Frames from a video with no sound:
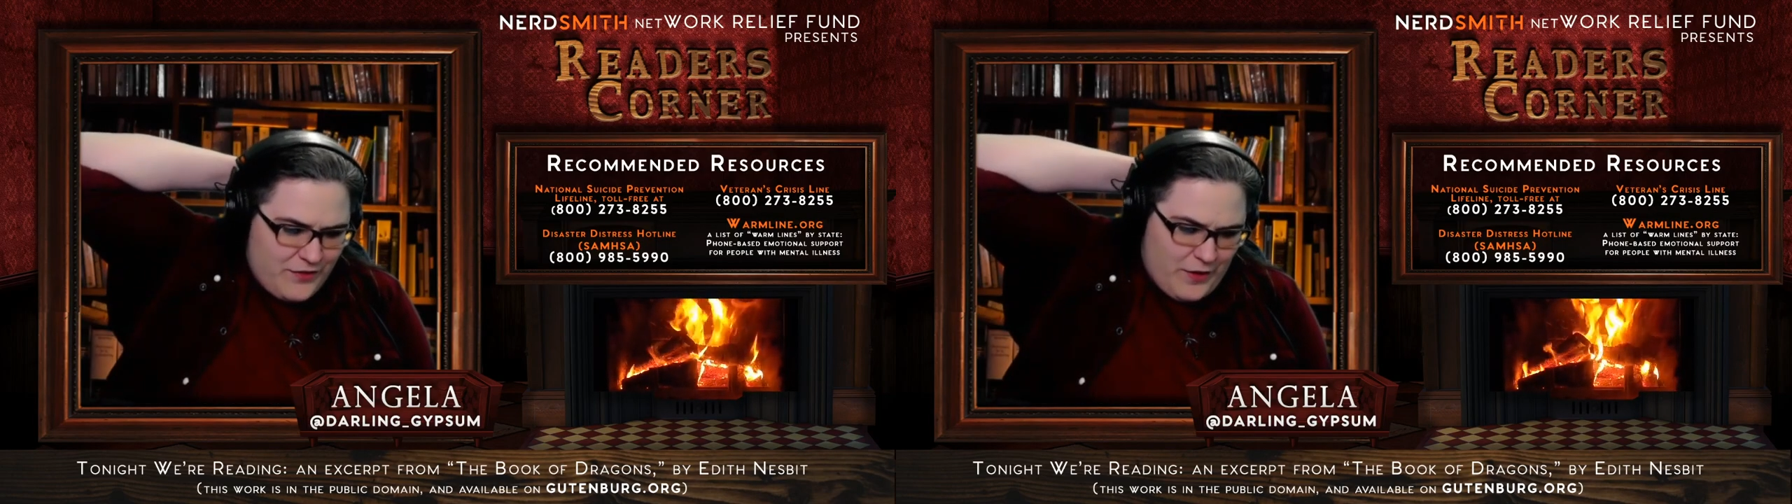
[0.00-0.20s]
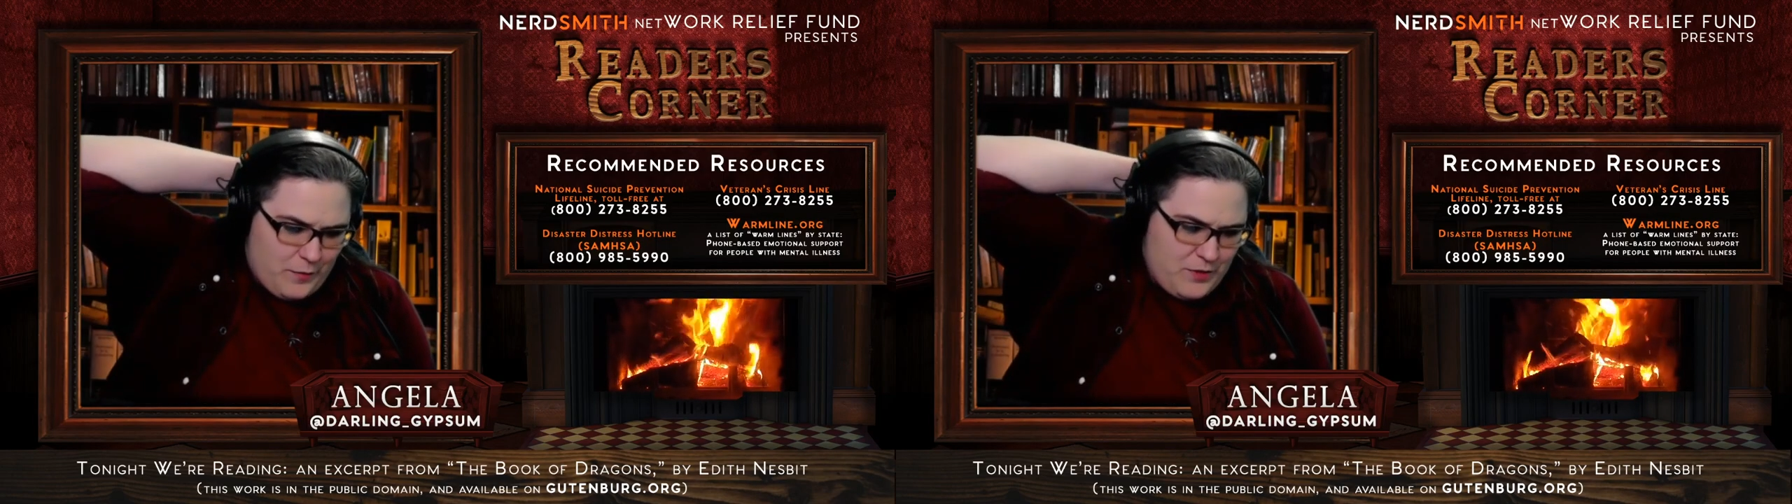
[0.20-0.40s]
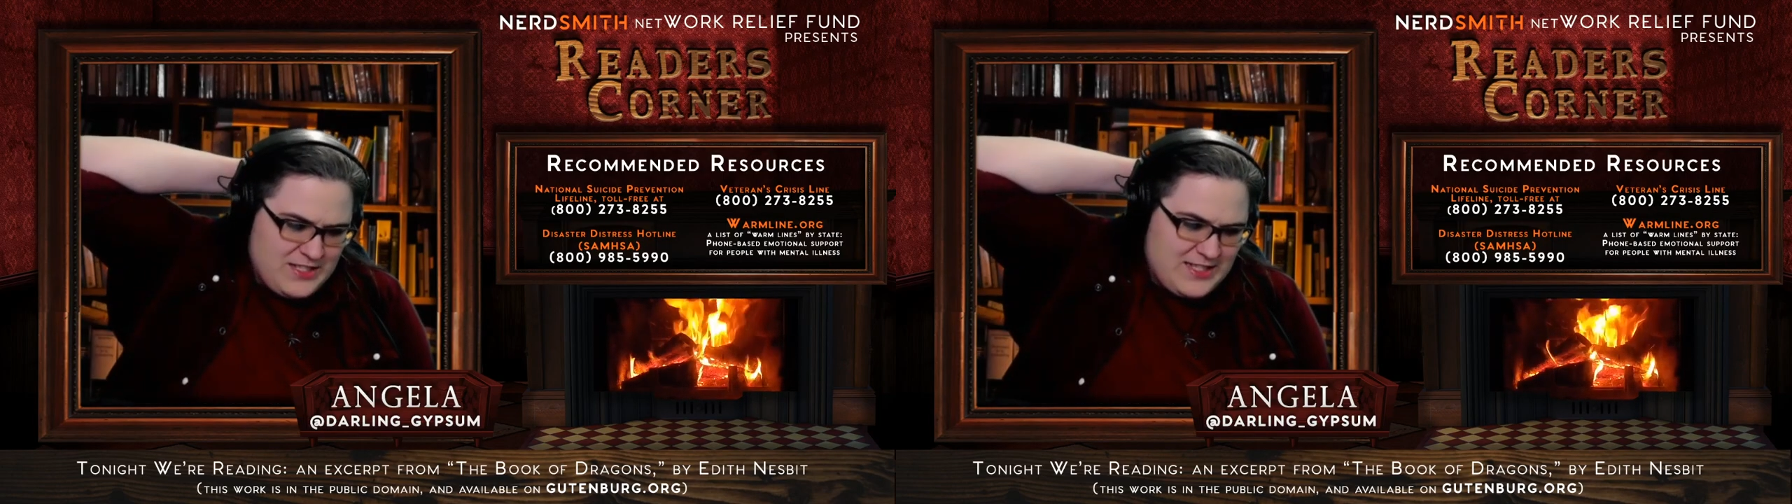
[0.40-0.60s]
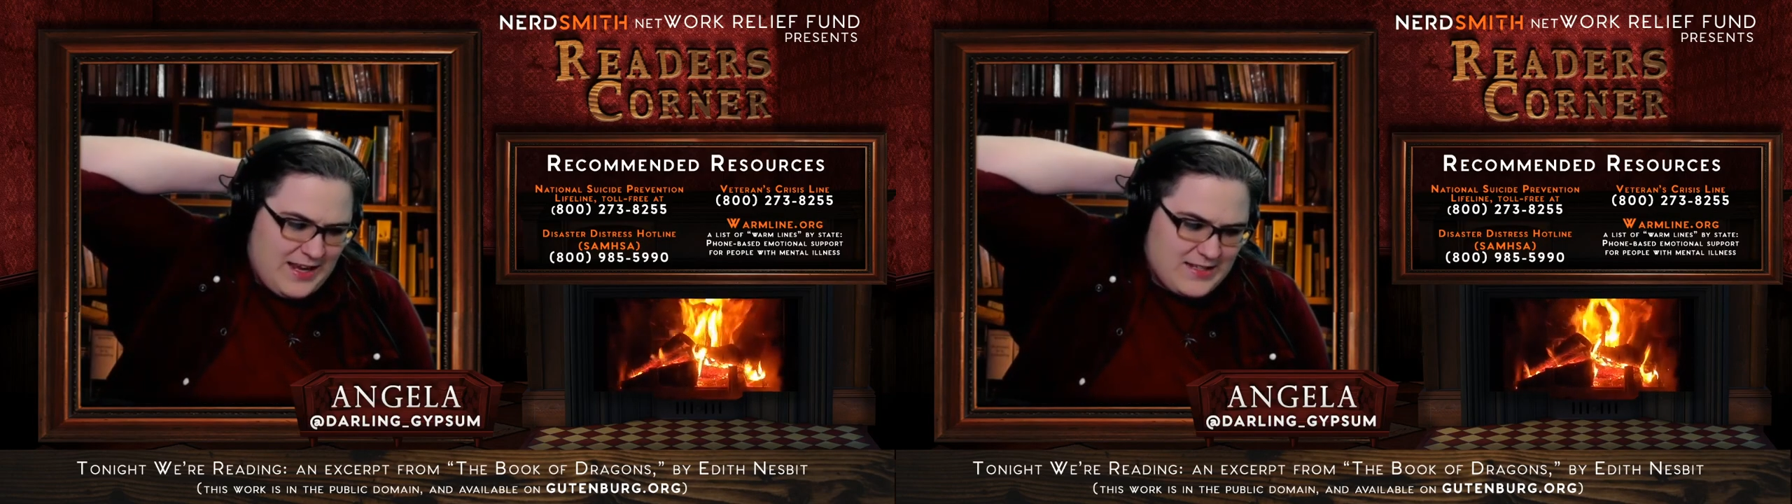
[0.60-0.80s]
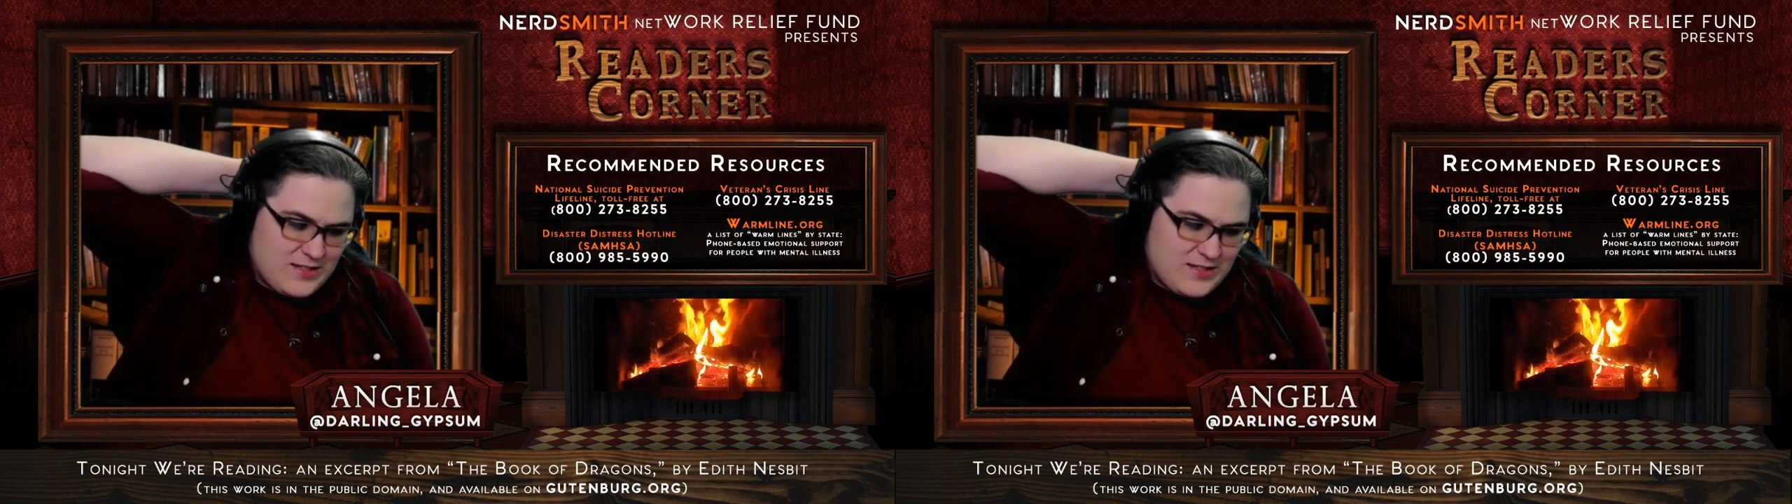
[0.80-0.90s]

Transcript: their princess,